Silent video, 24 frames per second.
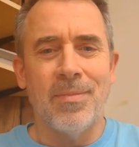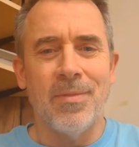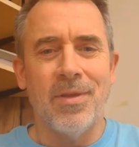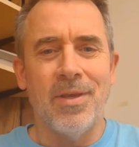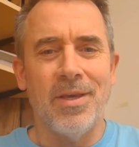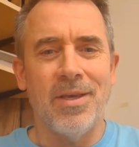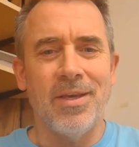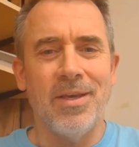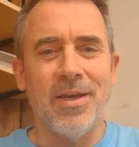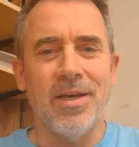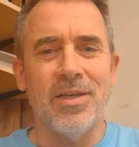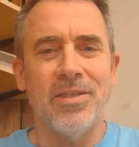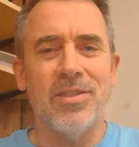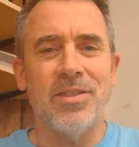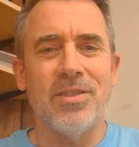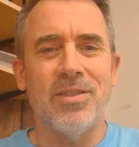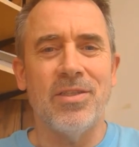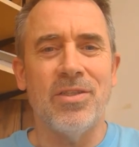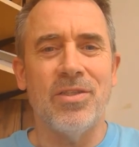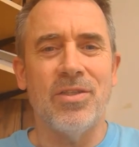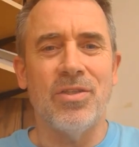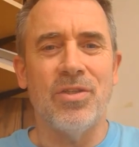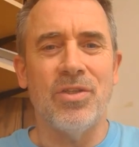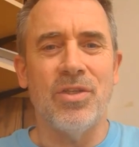Hey guys,
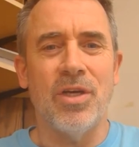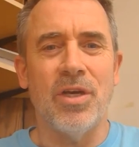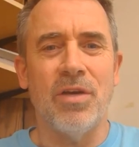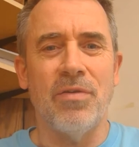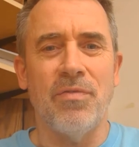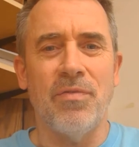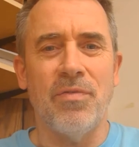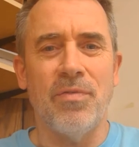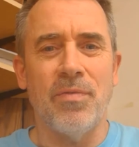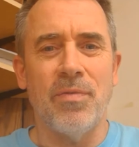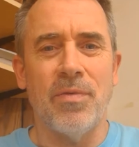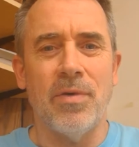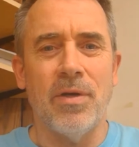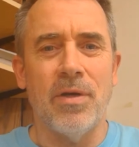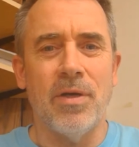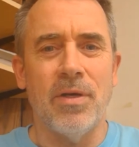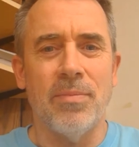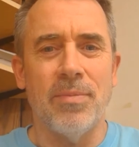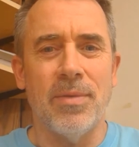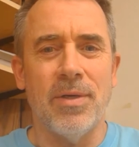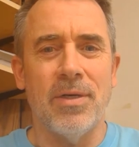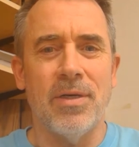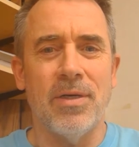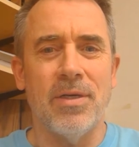this is Jeff.
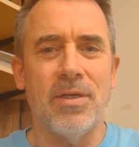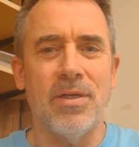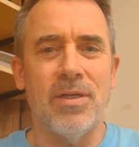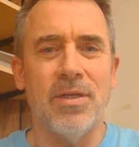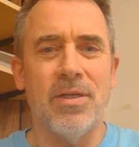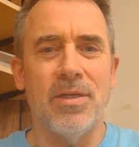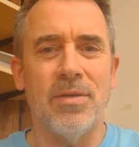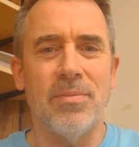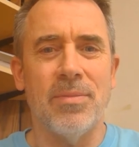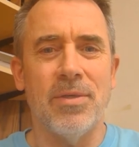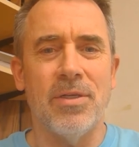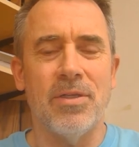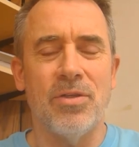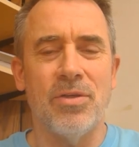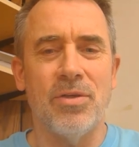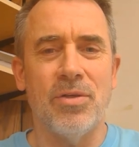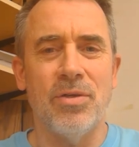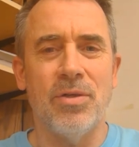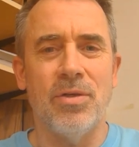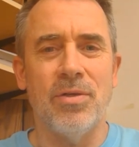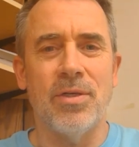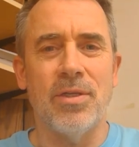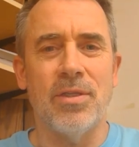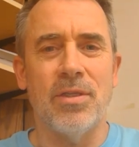Um, I am a
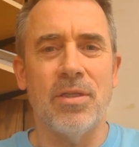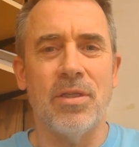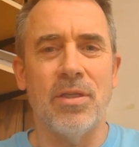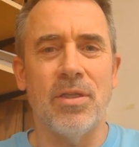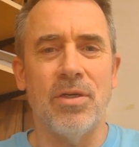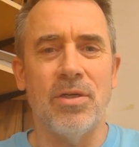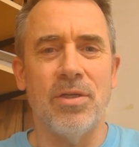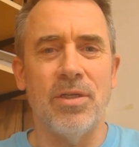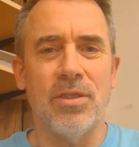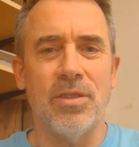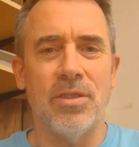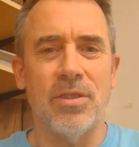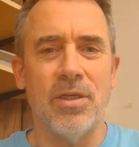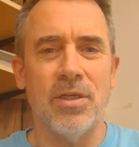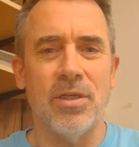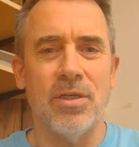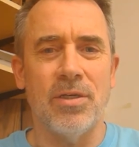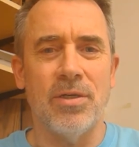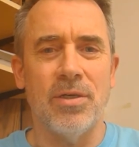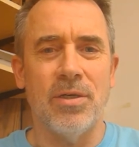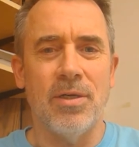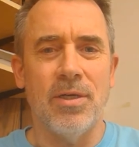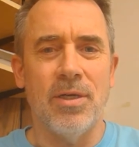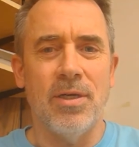tutor at the Learning
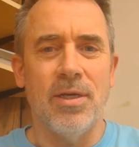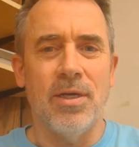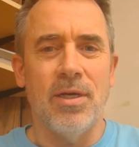Center.